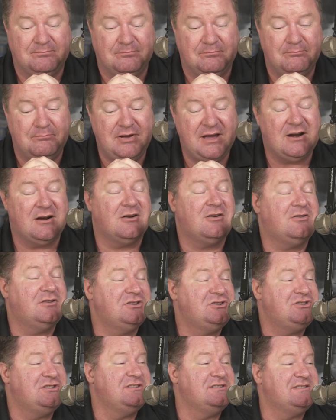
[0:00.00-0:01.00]
better
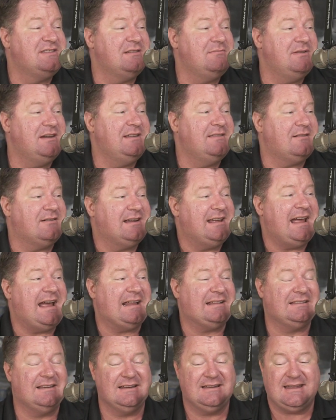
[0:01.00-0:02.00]
Christians than me. They're
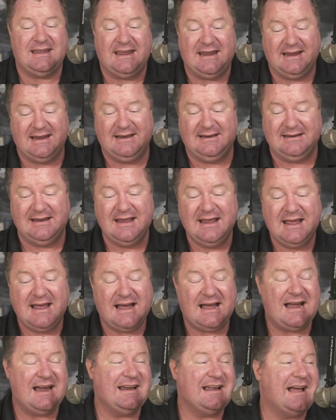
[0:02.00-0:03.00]
Catholic. And
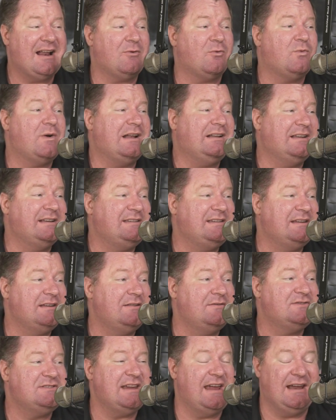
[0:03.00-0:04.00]
I got
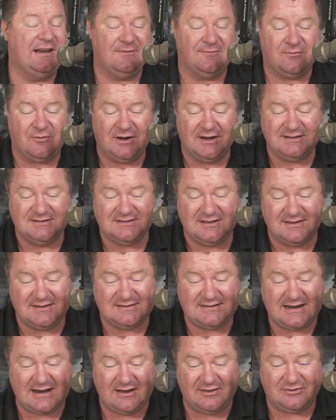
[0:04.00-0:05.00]
relatives and friends in the
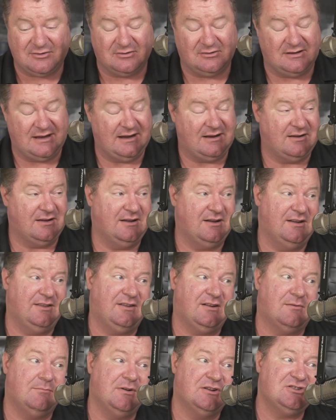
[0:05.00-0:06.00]
South who are like,
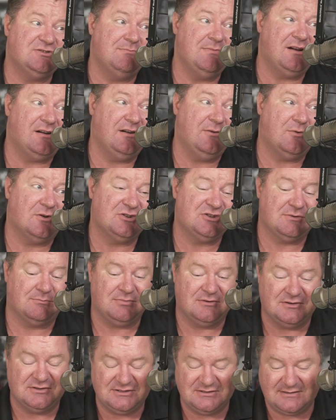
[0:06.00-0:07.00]
they're a bunch of Mary
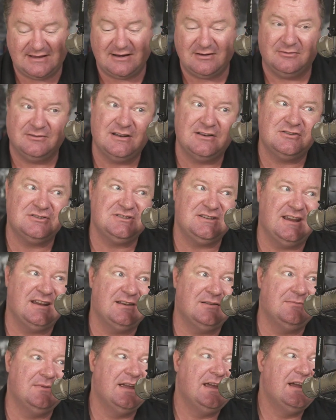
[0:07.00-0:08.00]
worshipers. They don't
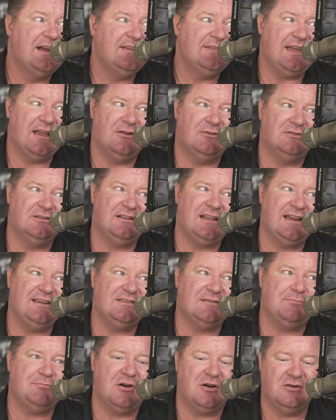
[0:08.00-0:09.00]
understand them. They don't
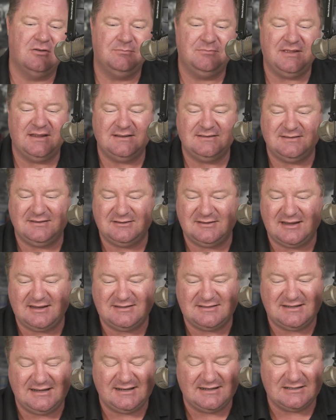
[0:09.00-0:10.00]
like the Pope. They
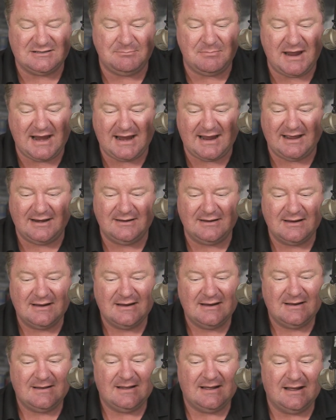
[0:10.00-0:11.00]
see it as bad.
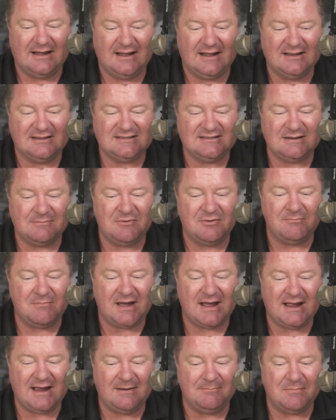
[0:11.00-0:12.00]
Some of
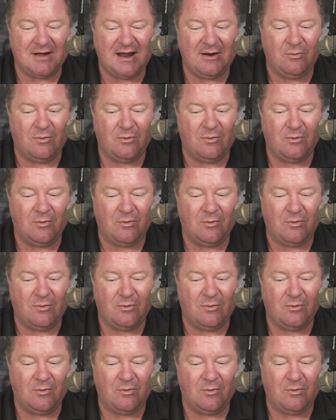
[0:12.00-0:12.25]
my